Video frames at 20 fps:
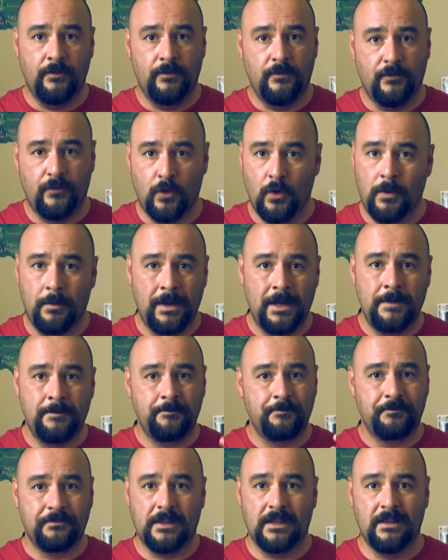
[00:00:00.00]
for me
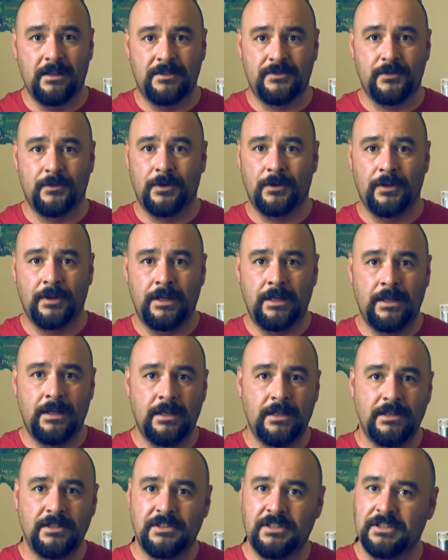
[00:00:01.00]
it's really
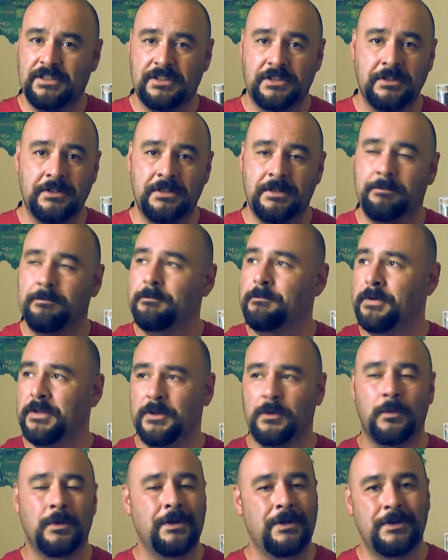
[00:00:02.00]
just good to put
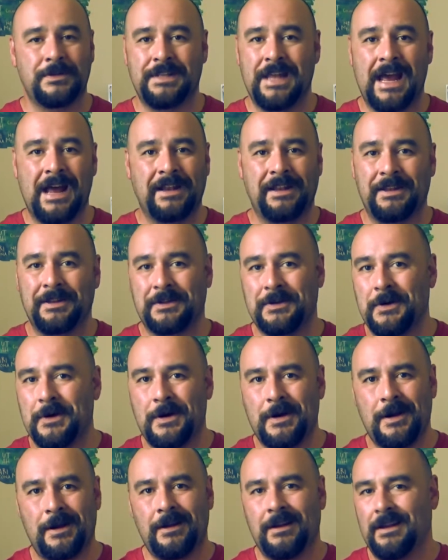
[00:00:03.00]
the windows down in the
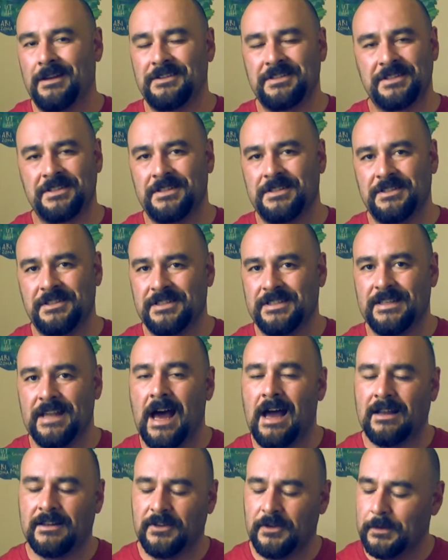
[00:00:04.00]
car and just, just
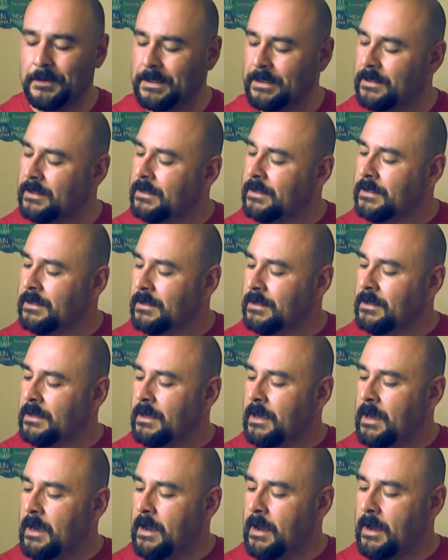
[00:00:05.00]
not to it.
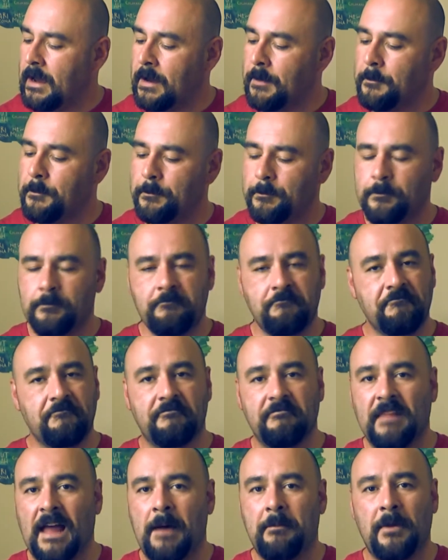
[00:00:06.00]

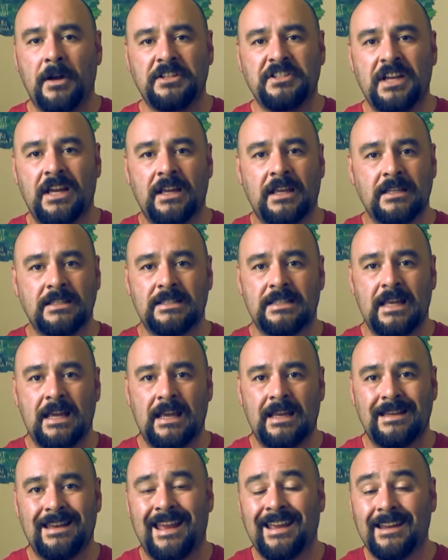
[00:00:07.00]
Um, not much I can
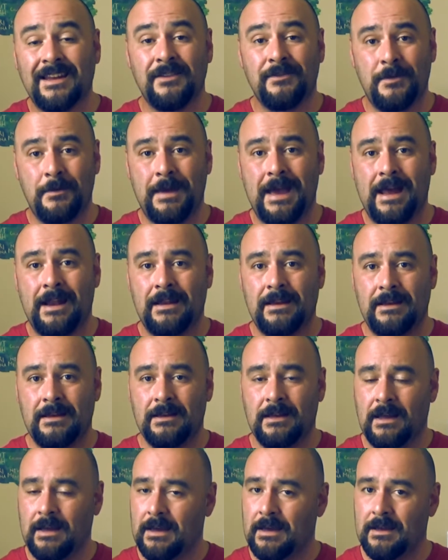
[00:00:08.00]
say negative about it.
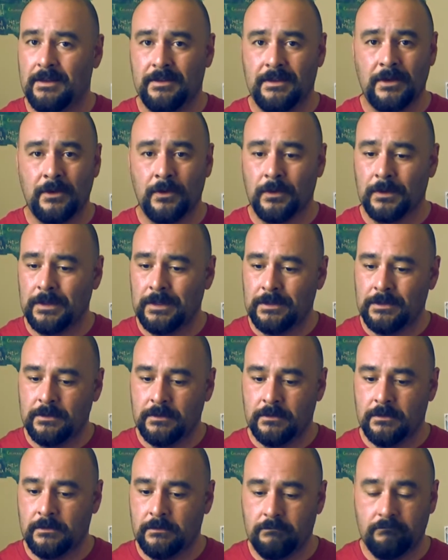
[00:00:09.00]
Uh, the only
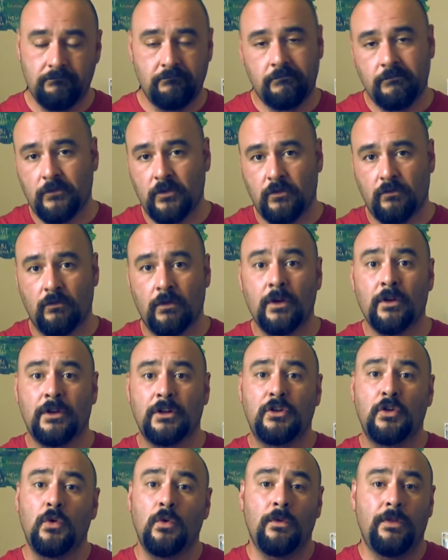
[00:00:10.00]

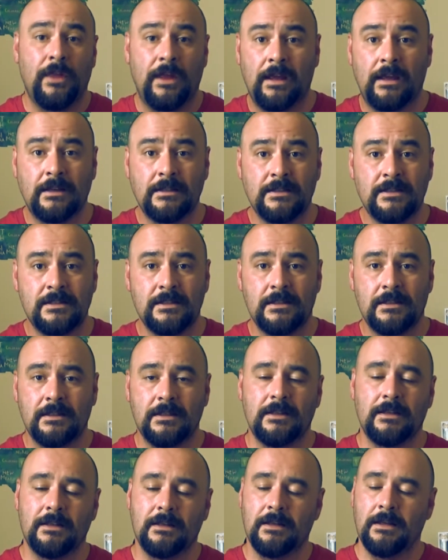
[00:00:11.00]
really two things
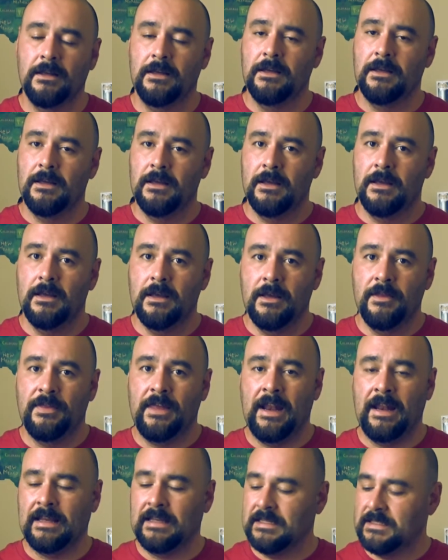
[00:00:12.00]

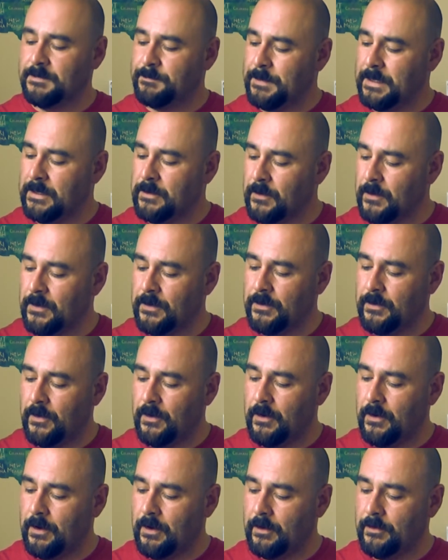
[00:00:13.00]
that I could speak on
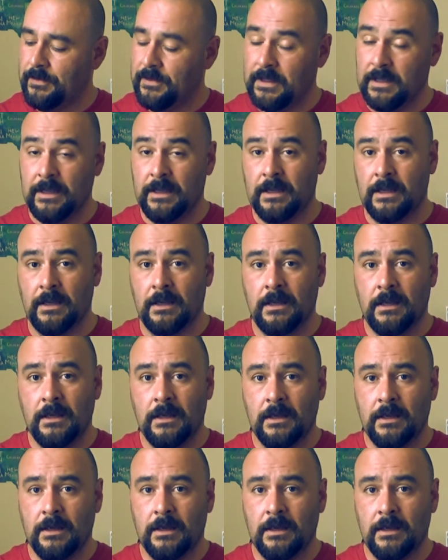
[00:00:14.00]
are the